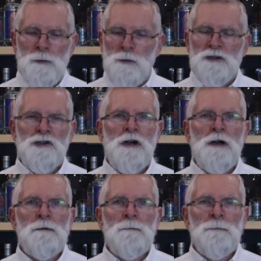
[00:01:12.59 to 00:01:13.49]
which
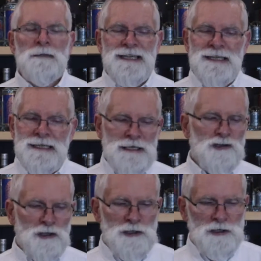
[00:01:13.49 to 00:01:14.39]
are
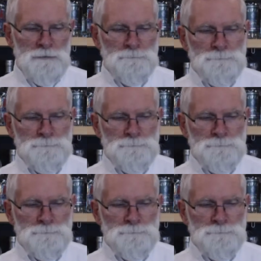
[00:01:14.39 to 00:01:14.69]
delicious.